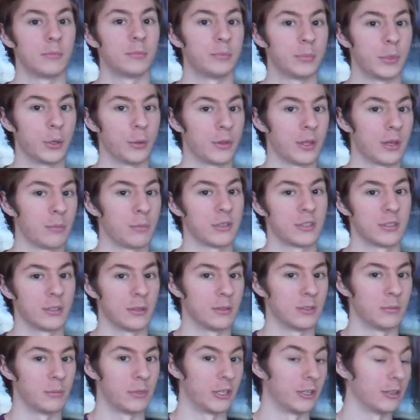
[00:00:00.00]
both
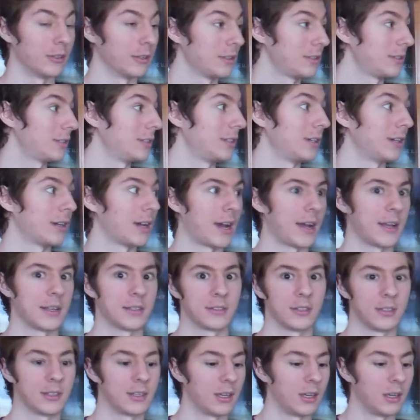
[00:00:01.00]
episodes of Burial at Sea
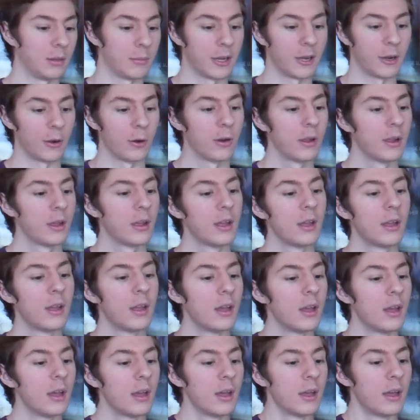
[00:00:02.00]
as they came out.
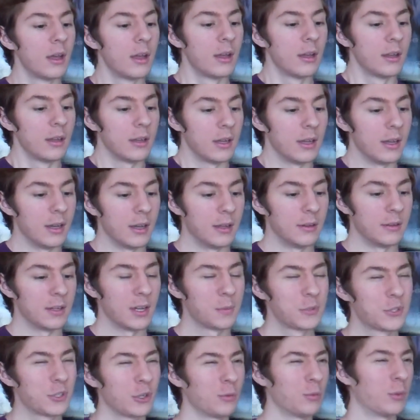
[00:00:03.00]
And
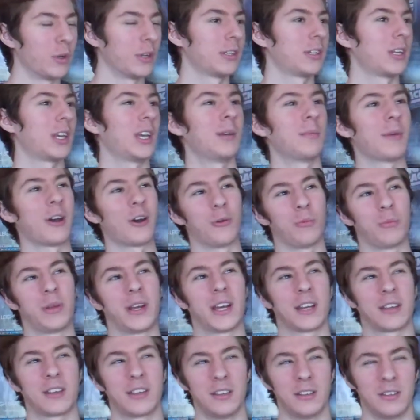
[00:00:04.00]
episode 1 came out
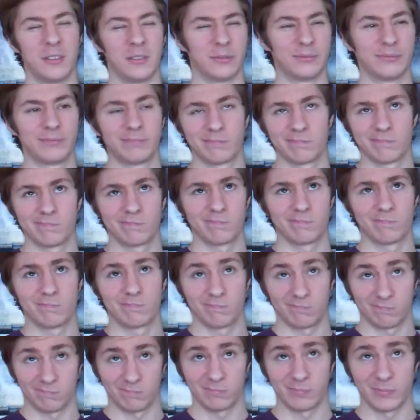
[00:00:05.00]
back in
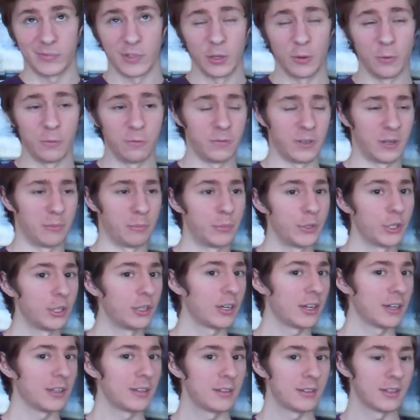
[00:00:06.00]

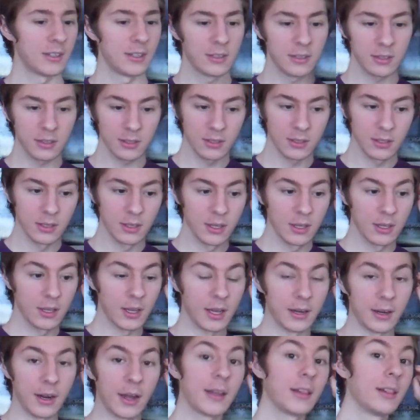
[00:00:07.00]
November, I think,
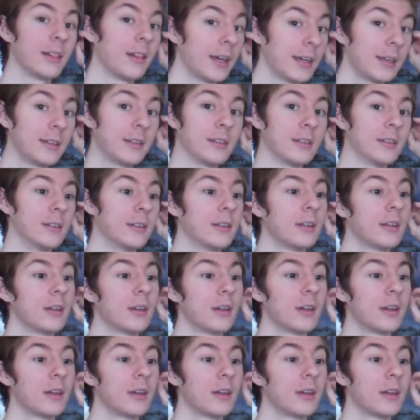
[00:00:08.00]
and I liked it.